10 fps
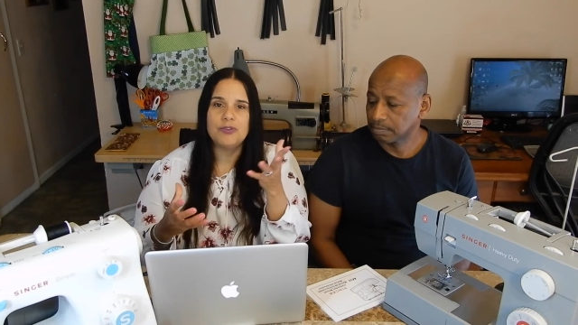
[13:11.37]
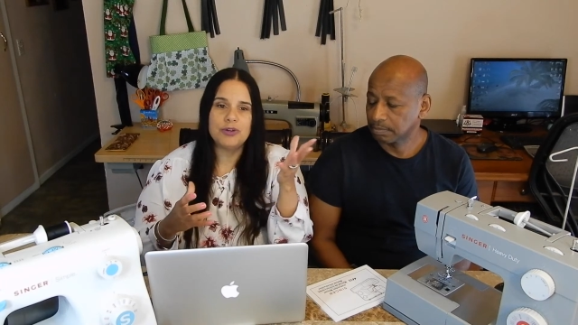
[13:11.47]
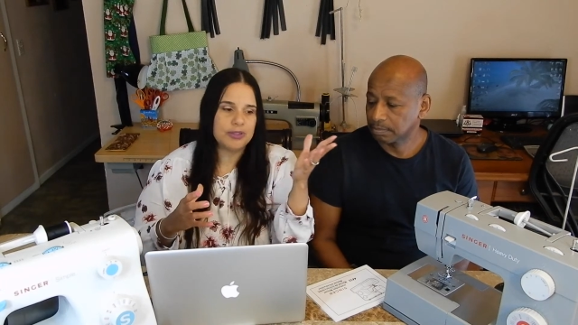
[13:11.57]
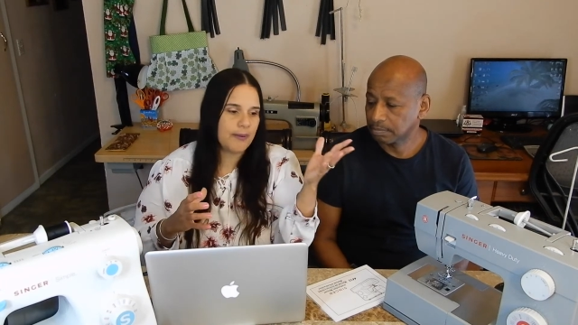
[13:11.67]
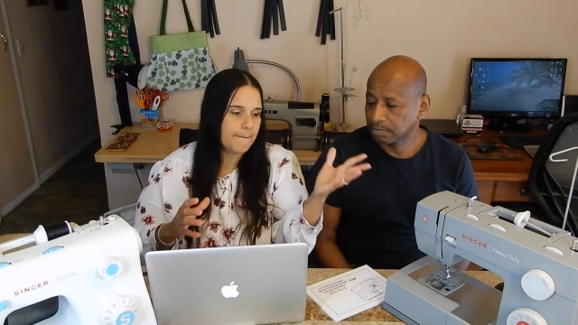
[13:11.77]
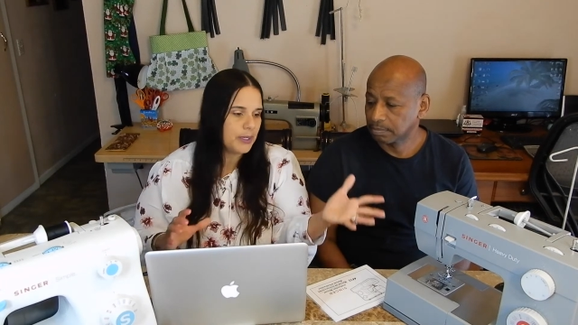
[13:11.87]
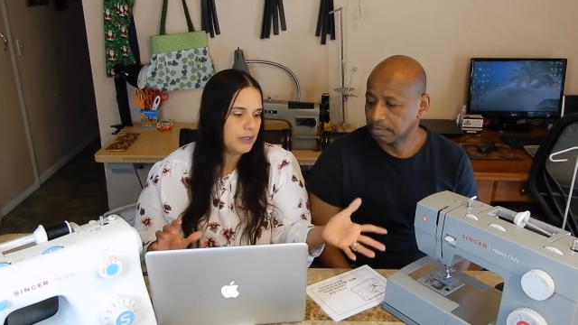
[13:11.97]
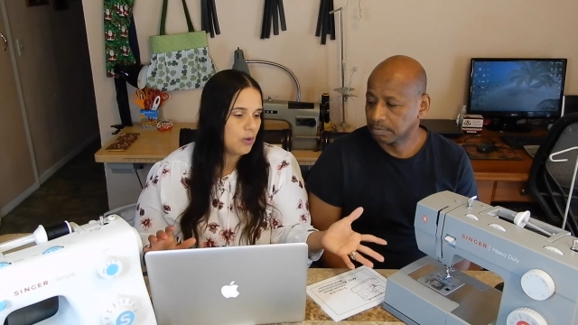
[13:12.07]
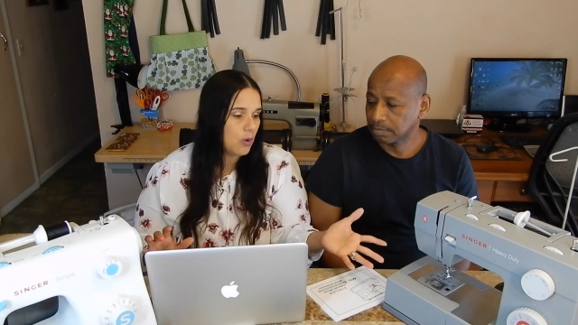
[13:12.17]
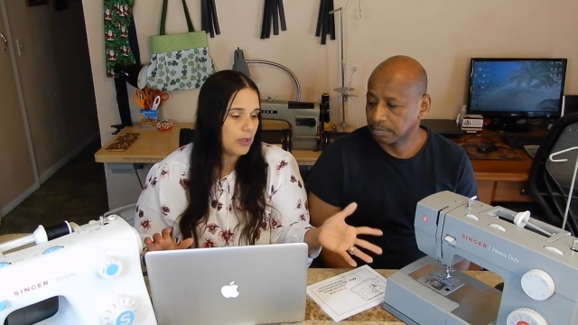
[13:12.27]
Speaker 1: for the
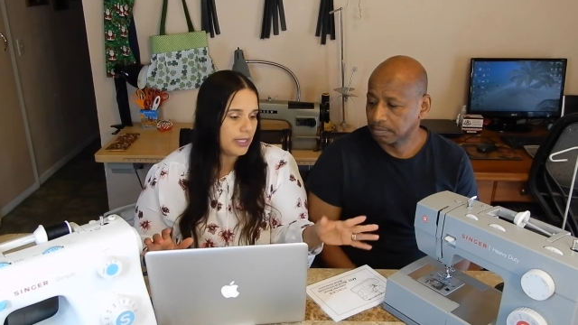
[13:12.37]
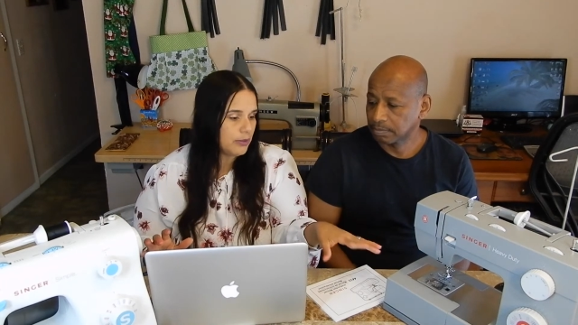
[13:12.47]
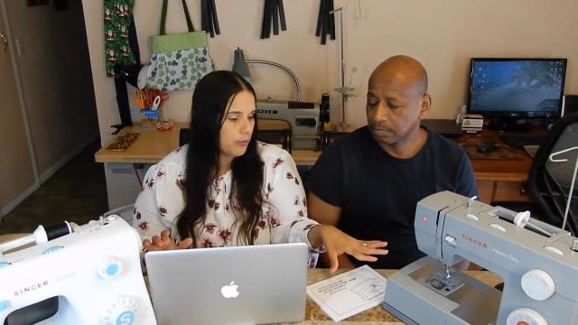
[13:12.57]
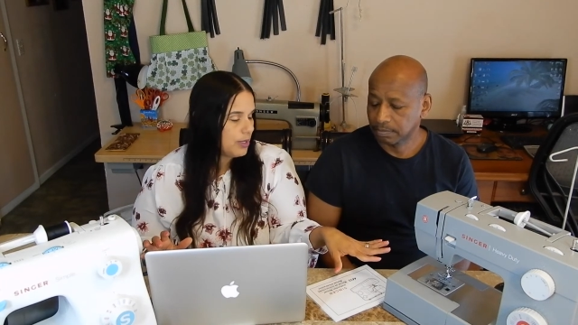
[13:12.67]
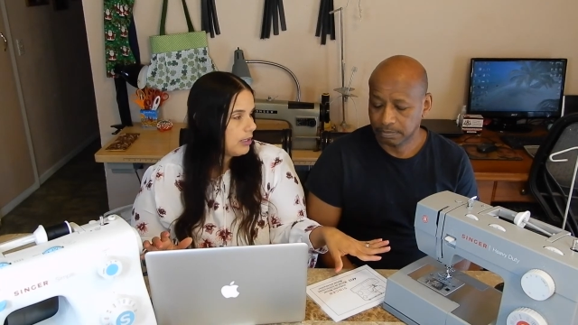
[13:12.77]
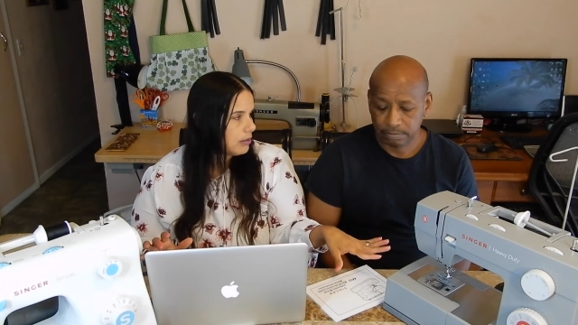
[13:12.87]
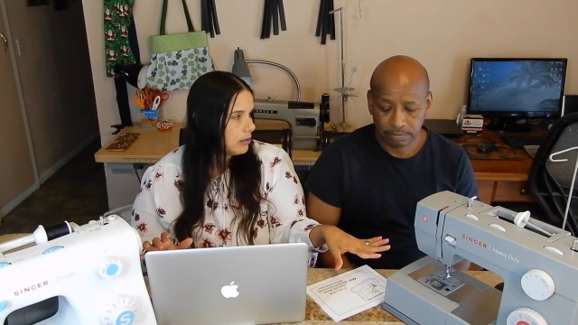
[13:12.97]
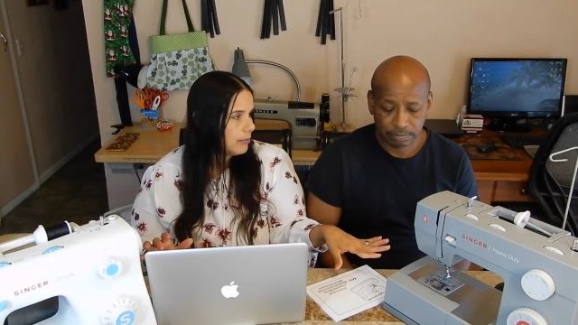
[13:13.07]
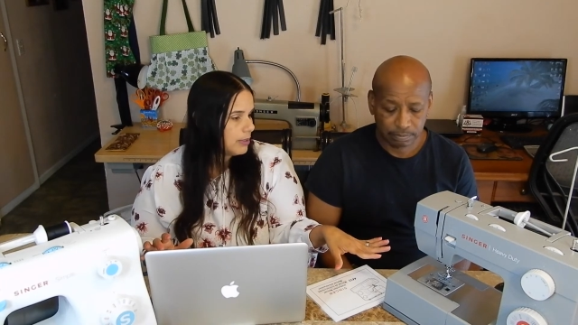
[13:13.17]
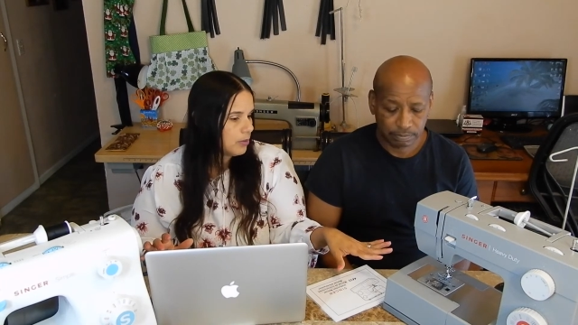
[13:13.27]
buttonhole and the real
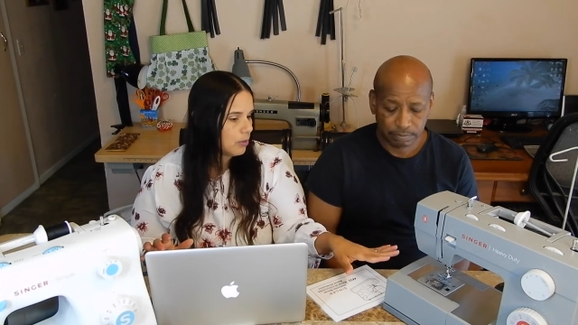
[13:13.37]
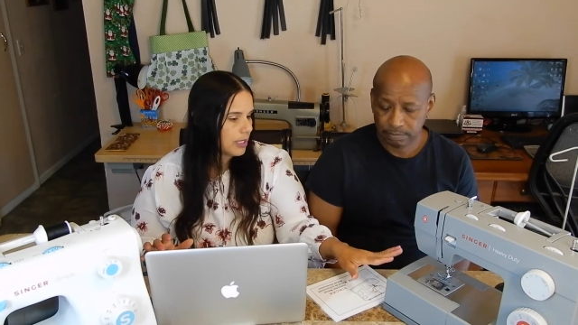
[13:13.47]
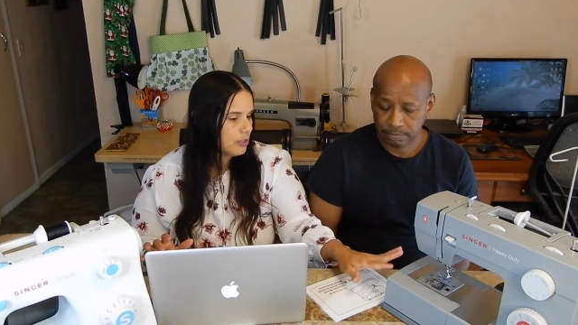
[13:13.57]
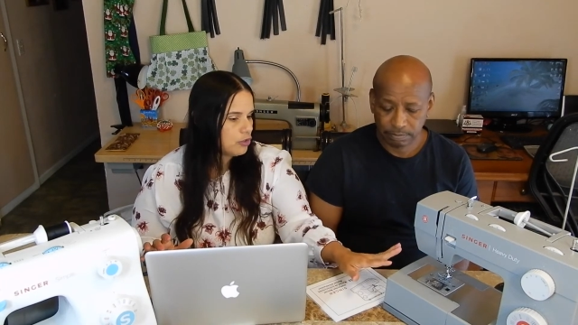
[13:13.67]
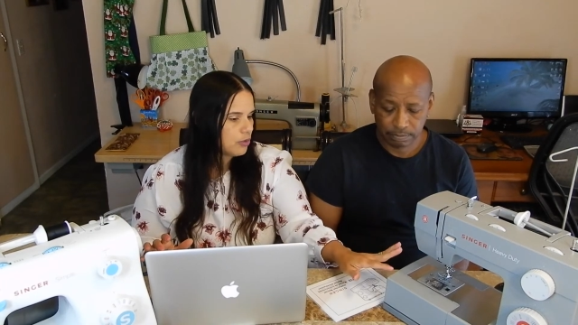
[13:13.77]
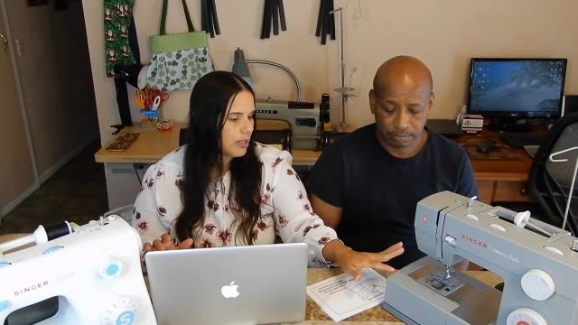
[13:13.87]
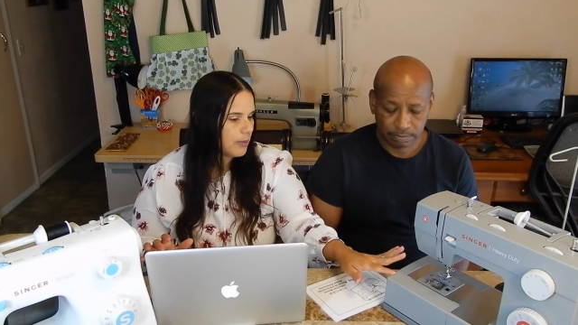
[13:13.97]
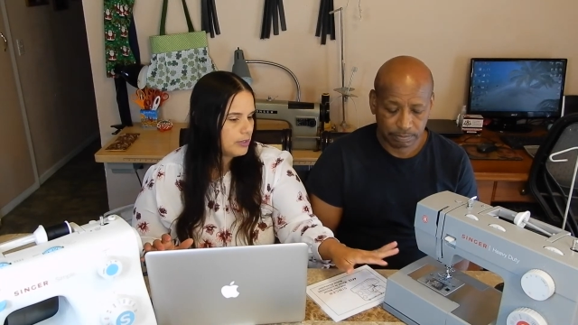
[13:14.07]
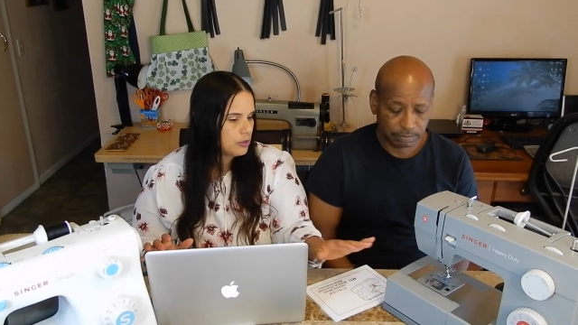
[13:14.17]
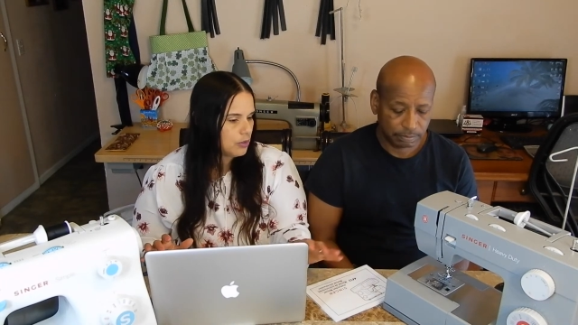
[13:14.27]
buttonhole can you show that
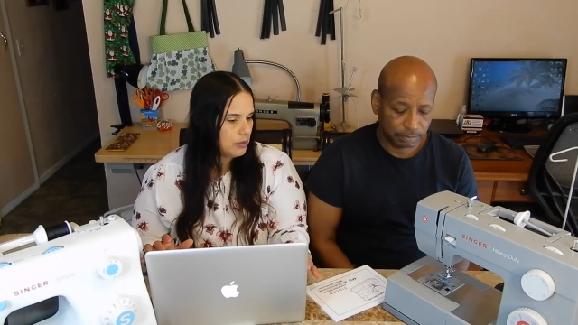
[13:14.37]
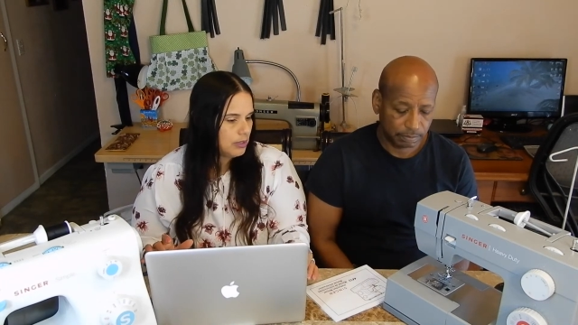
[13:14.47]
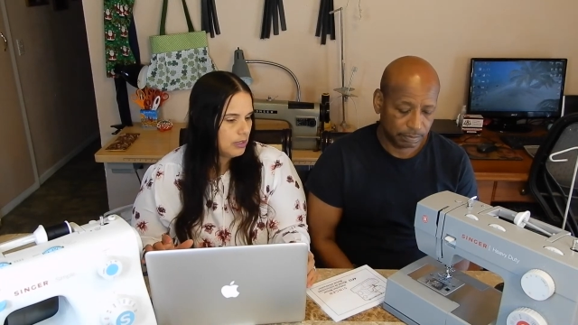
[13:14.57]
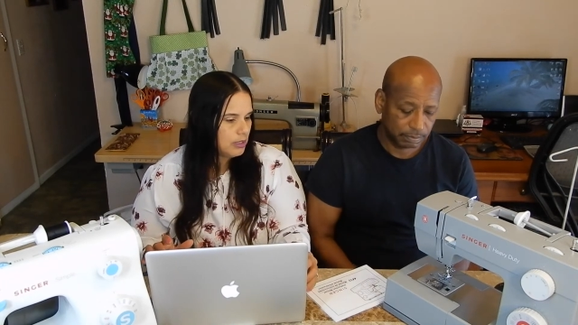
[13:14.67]
one joe